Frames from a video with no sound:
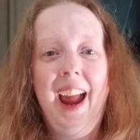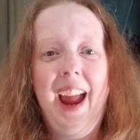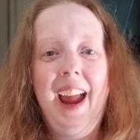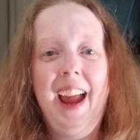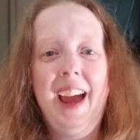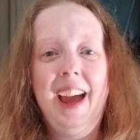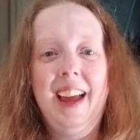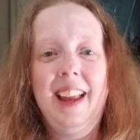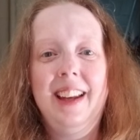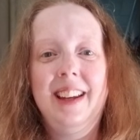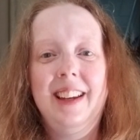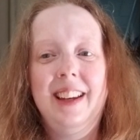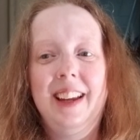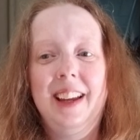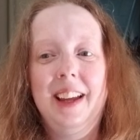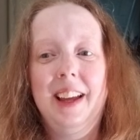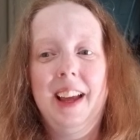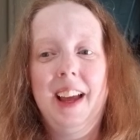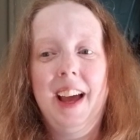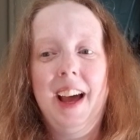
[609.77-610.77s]
and
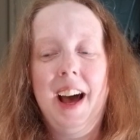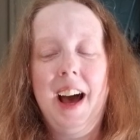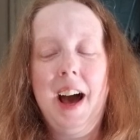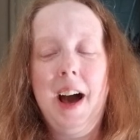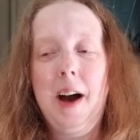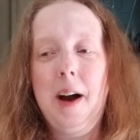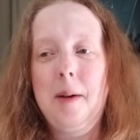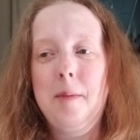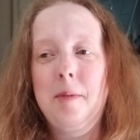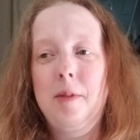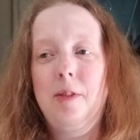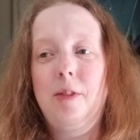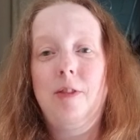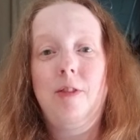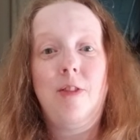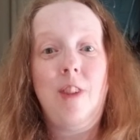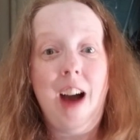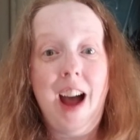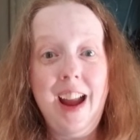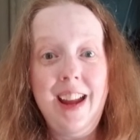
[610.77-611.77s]
um,
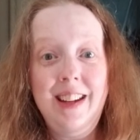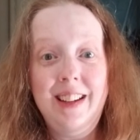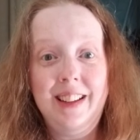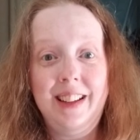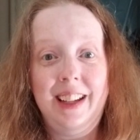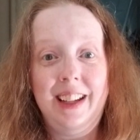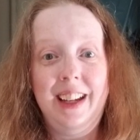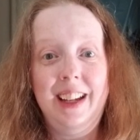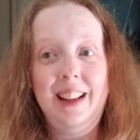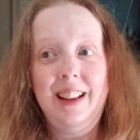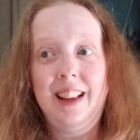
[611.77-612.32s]
finally,